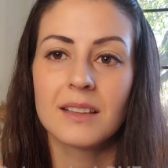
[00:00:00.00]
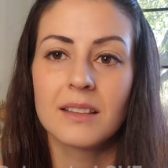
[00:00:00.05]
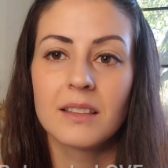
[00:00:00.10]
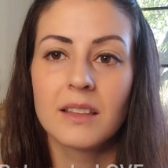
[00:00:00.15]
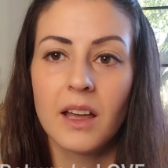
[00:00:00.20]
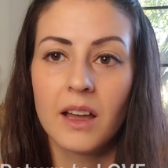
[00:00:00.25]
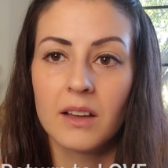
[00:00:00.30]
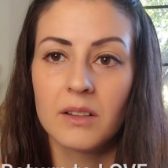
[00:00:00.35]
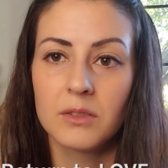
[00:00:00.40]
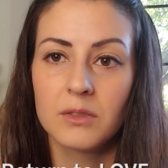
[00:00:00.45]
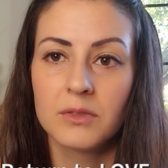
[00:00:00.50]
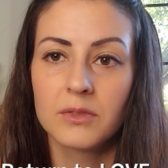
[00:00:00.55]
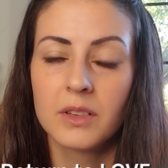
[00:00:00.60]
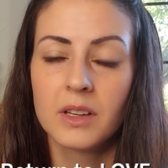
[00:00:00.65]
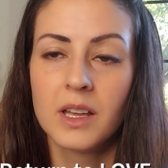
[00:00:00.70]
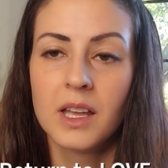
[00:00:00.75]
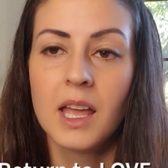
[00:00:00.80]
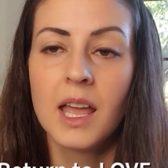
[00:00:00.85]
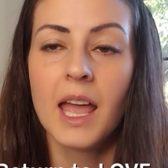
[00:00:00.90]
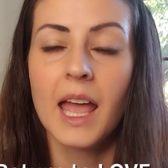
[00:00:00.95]
love.
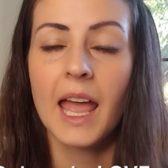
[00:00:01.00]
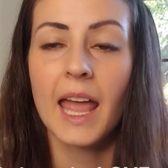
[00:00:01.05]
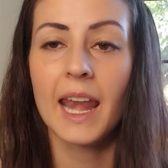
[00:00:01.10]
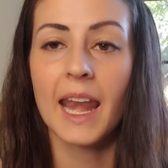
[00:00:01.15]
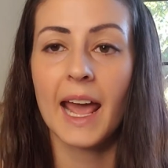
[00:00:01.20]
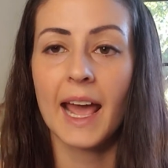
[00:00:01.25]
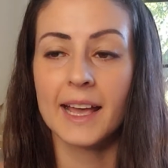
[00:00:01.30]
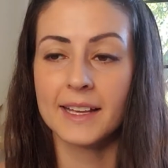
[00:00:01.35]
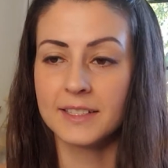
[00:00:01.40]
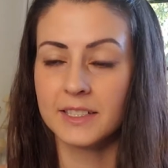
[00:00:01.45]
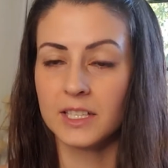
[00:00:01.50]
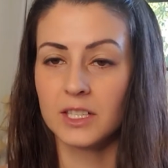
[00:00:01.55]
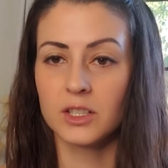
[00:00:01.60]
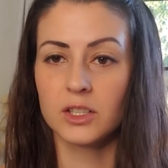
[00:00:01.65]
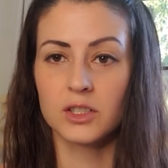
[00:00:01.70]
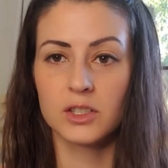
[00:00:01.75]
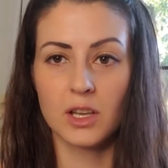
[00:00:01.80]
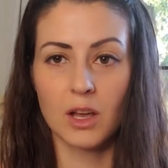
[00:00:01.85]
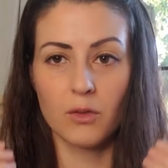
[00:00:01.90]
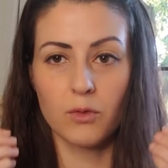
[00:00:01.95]
And asking
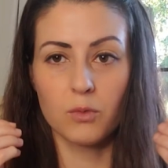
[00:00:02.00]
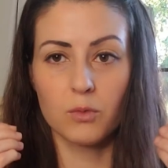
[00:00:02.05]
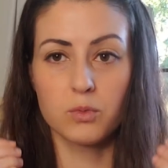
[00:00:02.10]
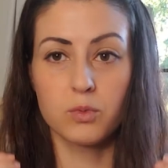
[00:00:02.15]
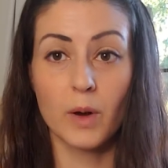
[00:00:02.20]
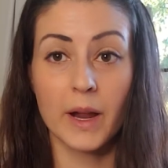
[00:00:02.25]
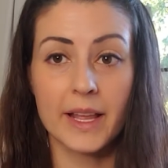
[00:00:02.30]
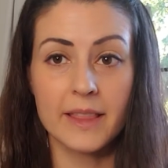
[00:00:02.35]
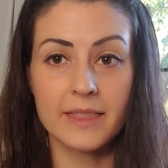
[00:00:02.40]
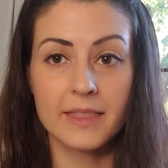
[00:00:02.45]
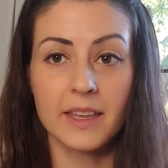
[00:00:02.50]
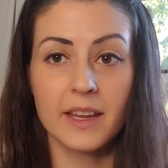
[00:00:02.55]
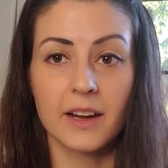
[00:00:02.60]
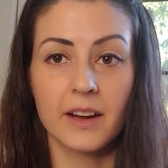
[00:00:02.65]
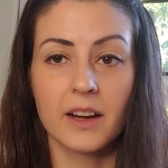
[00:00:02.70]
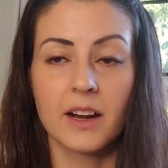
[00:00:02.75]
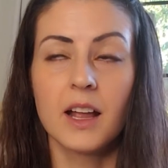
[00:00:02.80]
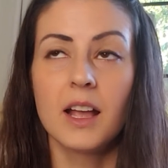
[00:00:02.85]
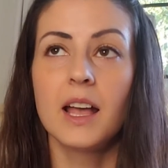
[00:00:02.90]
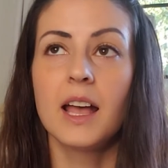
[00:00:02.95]
yourself right
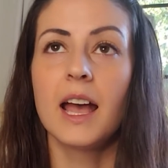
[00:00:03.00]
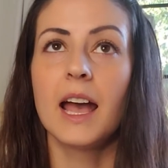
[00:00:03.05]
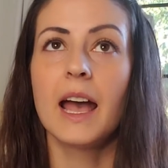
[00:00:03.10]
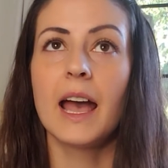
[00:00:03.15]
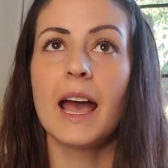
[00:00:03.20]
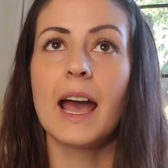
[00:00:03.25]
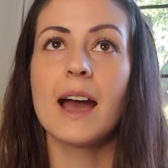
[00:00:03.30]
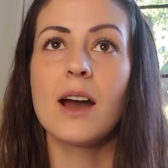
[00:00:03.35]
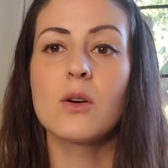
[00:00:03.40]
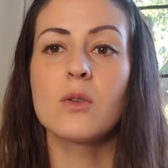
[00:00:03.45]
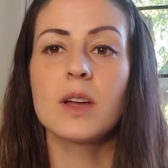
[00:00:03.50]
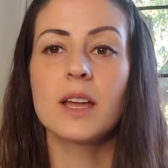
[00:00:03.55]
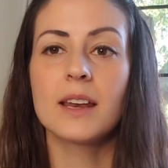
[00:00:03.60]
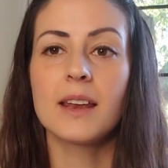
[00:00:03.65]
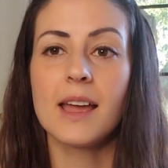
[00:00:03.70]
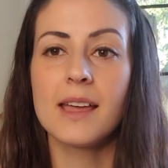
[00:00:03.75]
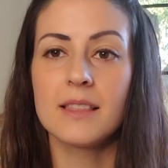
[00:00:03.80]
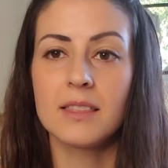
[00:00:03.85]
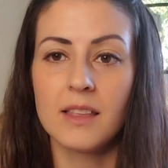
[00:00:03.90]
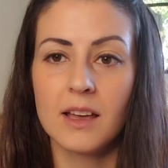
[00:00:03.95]
there, how can
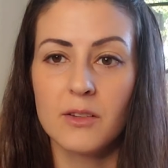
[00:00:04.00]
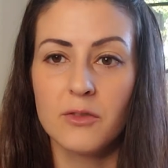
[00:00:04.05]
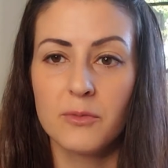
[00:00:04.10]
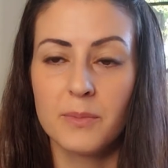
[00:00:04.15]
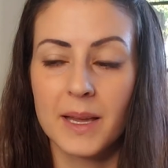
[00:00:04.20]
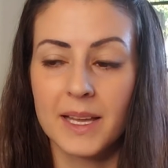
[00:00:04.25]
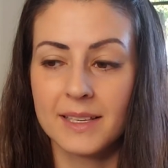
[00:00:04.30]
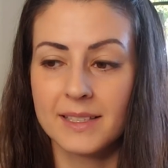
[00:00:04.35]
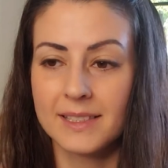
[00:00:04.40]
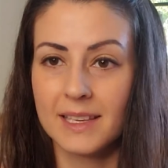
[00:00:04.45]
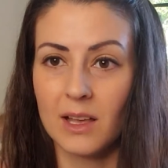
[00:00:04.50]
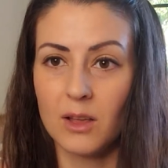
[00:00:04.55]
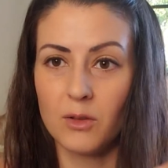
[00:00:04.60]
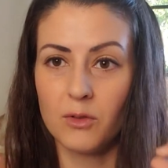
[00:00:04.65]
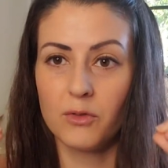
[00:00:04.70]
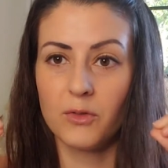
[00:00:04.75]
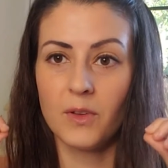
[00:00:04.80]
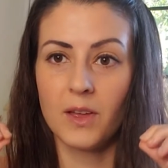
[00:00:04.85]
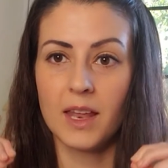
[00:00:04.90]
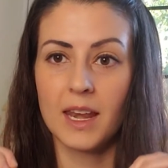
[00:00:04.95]
I love
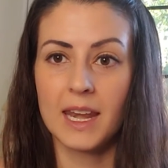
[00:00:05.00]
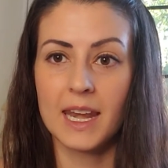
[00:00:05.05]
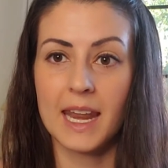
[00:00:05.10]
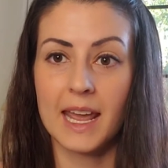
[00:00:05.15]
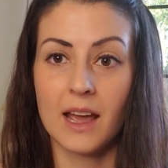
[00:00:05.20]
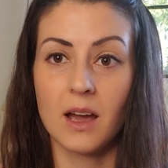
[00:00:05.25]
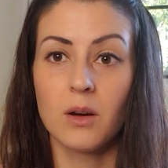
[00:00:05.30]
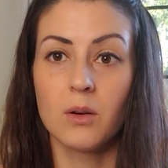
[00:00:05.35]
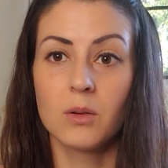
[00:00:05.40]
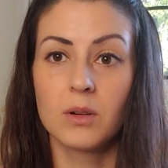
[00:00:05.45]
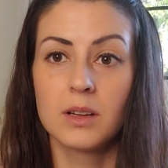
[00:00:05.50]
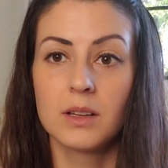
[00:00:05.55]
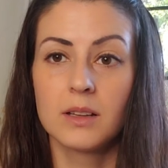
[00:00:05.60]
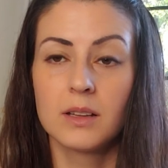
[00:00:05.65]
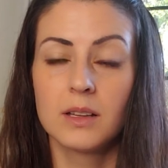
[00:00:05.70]
myself now?